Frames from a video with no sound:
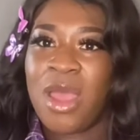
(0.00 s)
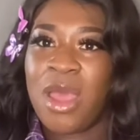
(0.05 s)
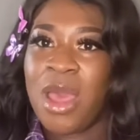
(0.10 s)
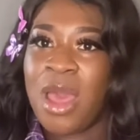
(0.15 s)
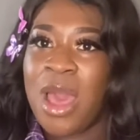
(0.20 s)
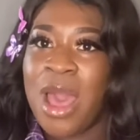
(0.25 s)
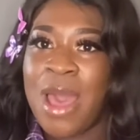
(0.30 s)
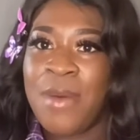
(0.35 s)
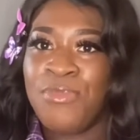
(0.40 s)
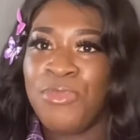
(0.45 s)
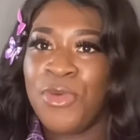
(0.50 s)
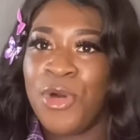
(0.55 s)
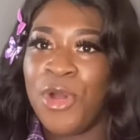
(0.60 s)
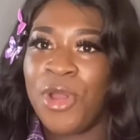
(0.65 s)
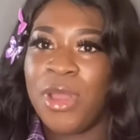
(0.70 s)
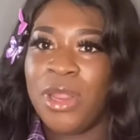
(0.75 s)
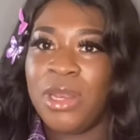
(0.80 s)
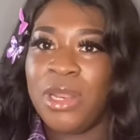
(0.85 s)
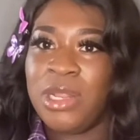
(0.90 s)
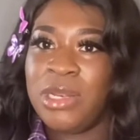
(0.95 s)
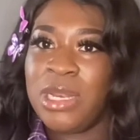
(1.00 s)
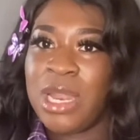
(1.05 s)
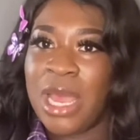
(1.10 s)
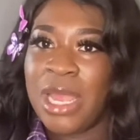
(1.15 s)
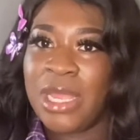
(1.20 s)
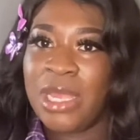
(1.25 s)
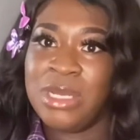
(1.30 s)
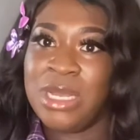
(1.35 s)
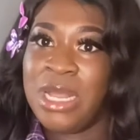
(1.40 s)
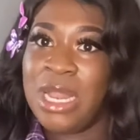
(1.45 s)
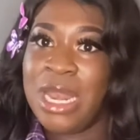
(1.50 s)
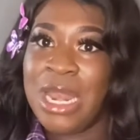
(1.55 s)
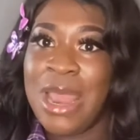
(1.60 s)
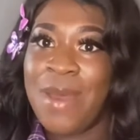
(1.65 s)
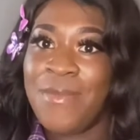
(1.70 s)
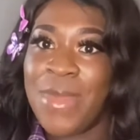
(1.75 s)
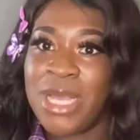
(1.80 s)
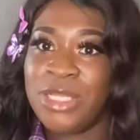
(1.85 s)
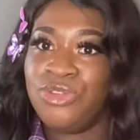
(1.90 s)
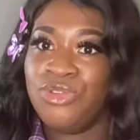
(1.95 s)
I'm not gonna like
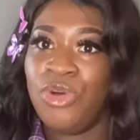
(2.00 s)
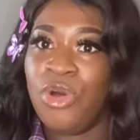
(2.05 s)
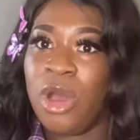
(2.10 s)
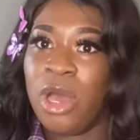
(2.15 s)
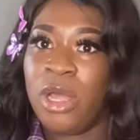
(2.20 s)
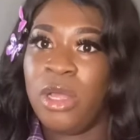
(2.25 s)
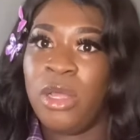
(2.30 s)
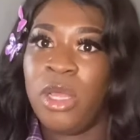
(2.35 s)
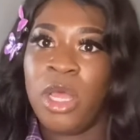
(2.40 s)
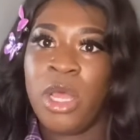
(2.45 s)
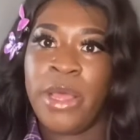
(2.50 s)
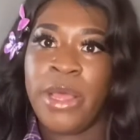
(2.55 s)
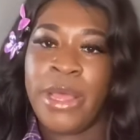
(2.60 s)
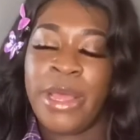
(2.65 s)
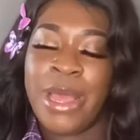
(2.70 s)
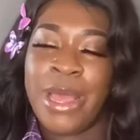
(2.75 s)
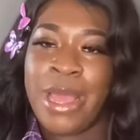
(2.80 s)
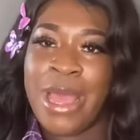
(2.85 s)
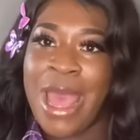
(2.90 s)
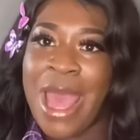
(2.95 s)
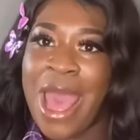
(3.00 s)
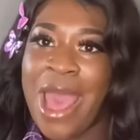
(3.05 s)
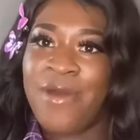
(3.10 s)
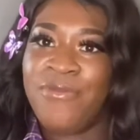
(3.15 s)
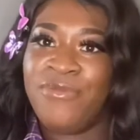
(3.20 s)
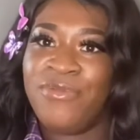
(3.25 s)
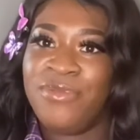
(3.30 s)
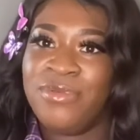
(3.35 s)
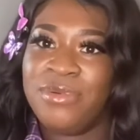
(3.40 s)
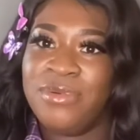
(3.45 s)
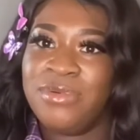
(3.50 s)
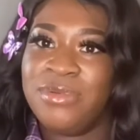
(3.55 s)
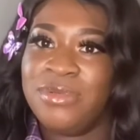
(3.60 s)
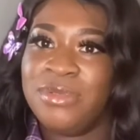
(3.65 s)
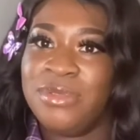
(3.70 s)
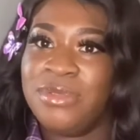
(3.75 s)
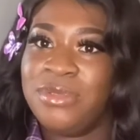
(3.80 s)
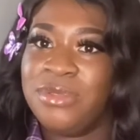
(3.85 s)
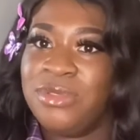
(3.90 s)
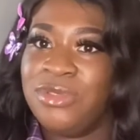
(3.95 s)
let my daughter have
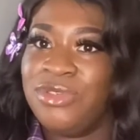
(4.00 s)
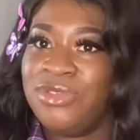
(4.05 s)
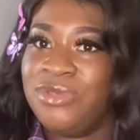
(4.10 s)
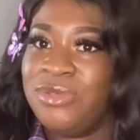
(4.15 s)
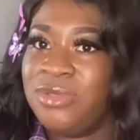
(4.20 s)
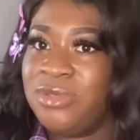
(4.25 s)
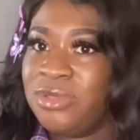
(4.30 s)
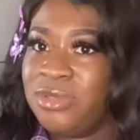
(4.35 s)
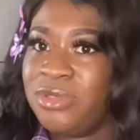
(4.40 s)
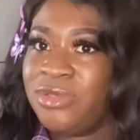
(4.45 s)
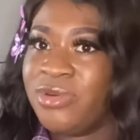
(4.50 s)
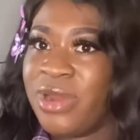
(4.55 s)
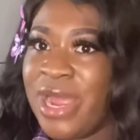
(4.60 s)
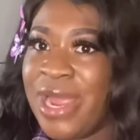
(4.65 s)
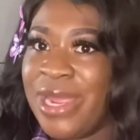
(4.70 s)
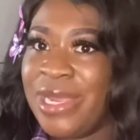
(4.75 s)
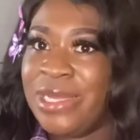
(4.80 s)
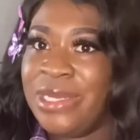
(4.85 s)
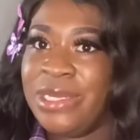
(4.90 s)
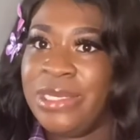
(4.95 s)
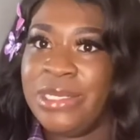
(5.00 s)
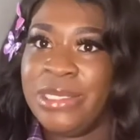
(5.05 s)
dry,